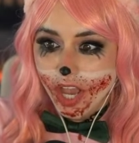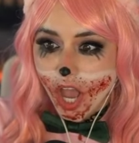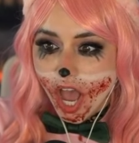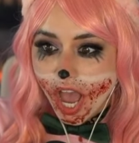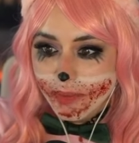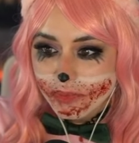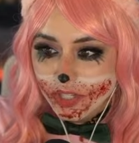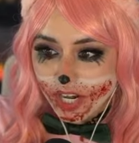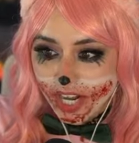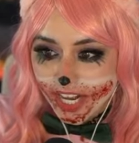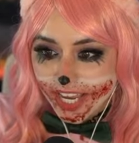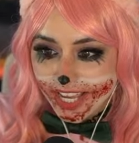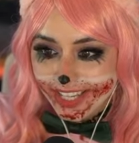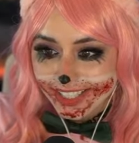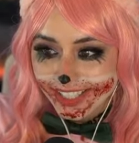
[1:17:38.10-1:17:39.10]
I'm
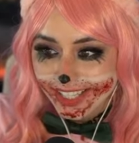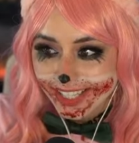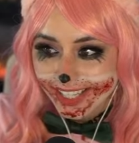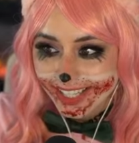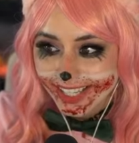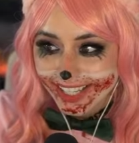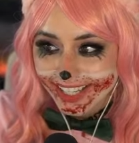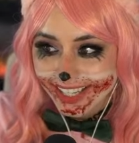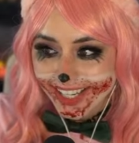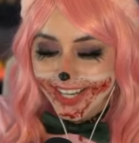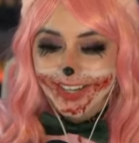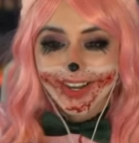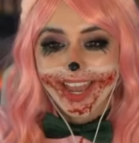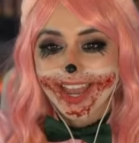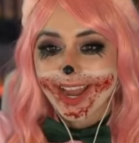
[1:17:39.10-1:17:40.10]
sorry.
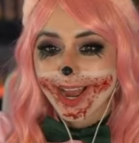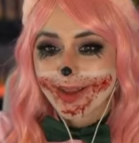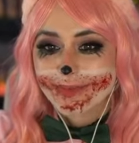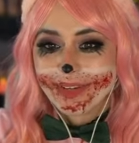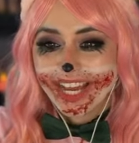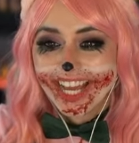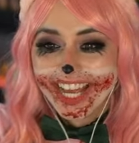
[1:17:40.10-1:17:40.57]
Okay, I'm